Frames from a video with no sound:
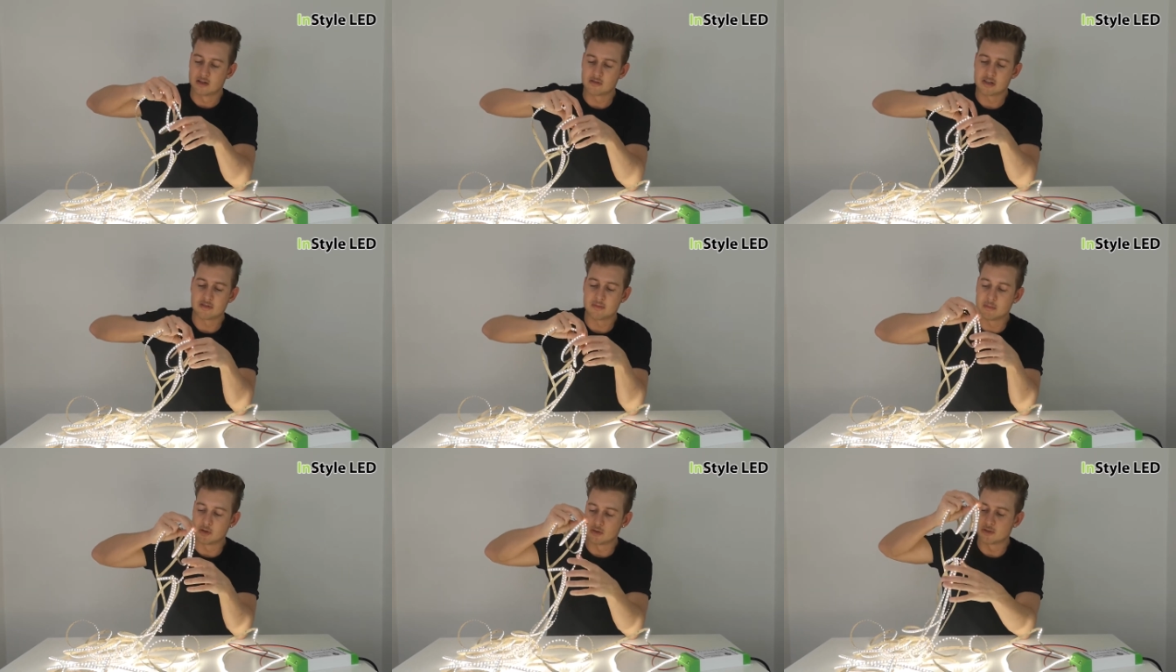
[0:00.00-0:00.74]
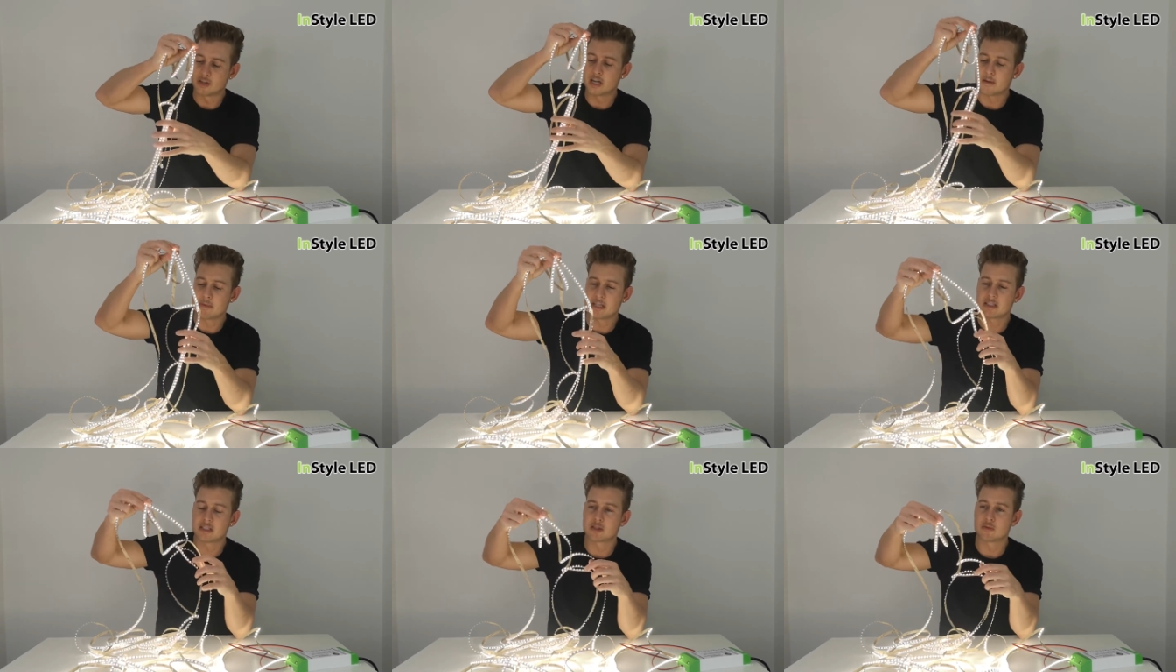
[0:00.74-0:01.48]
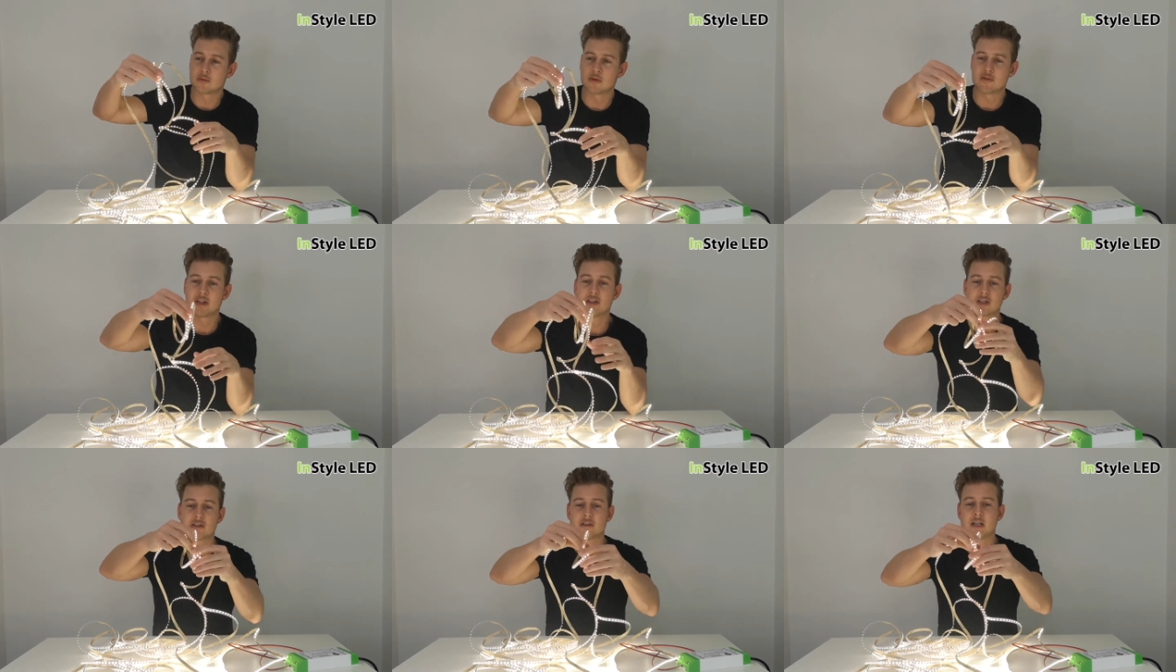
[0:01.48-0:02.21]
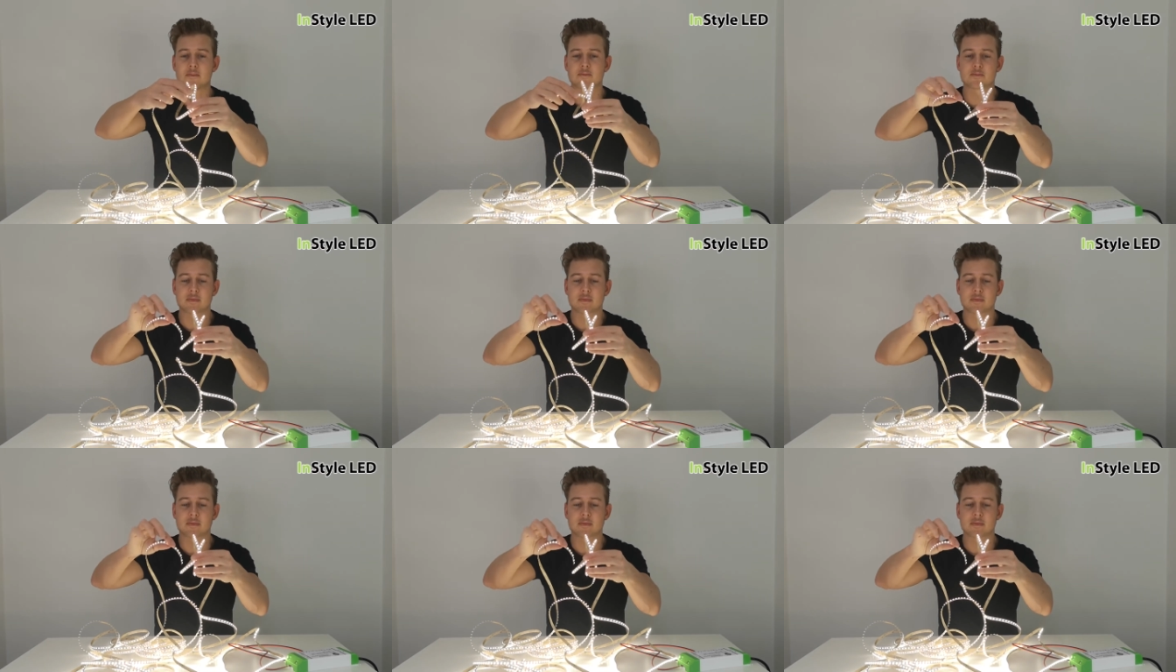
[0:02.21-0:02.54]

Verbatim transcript: or even more, nine meters within the strip.